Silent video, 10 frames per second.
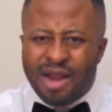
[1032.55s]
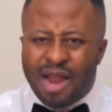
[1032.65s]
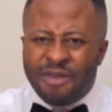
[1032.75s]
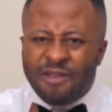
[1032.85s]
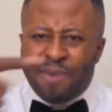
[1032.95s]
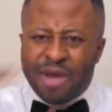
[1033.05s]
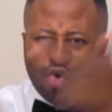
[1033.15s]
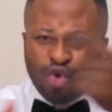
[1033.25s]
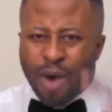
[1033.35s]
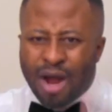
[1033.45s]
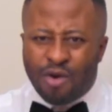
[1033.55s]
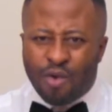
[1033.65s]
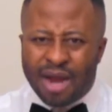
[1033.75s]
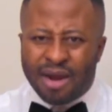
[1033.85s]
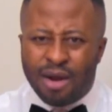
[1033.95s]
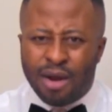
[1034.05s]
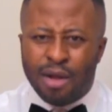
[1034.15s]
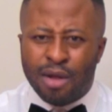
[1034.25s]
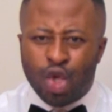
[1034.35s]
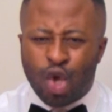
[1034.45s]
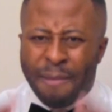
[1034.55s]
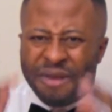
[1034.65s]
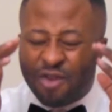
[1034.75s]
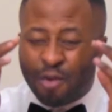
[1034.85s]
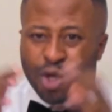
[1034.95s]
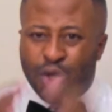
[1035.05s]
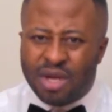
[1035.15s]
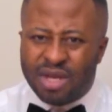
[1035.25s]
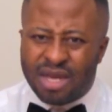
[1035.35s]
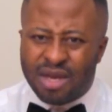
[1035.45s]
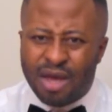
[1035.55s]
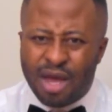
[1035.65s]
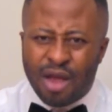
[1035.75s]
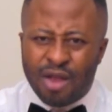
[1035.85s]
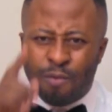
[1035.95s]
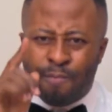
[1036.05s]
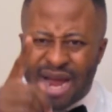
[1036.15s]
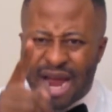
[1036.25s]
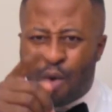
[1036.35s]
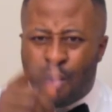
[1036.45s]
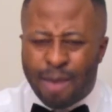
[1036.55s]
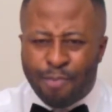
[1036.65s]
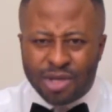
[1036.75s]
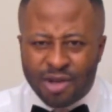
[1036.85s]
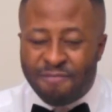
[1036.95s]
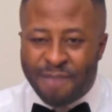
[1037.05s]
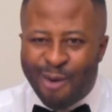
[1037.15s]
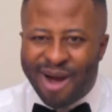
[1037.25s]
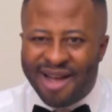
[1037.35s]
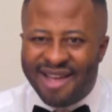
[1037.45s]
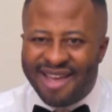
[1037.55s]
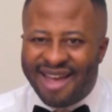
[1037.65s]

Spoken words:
Let me speak to you one-on-one. Don't miss this opportunity to pray along with Apostle of Power,